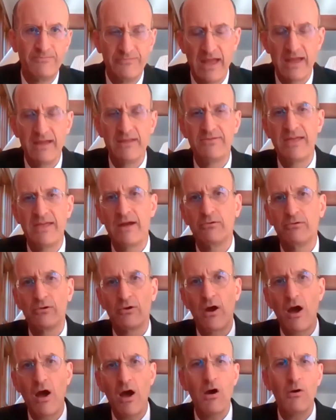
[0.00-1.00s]
they were
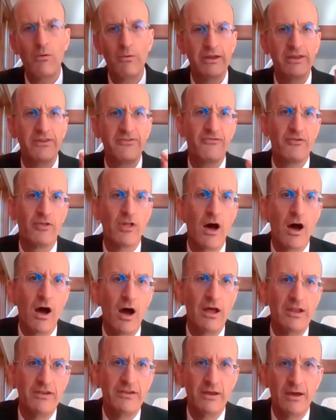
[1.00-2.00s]
always
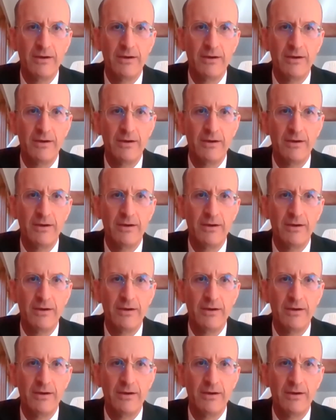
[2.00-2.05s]
flawed.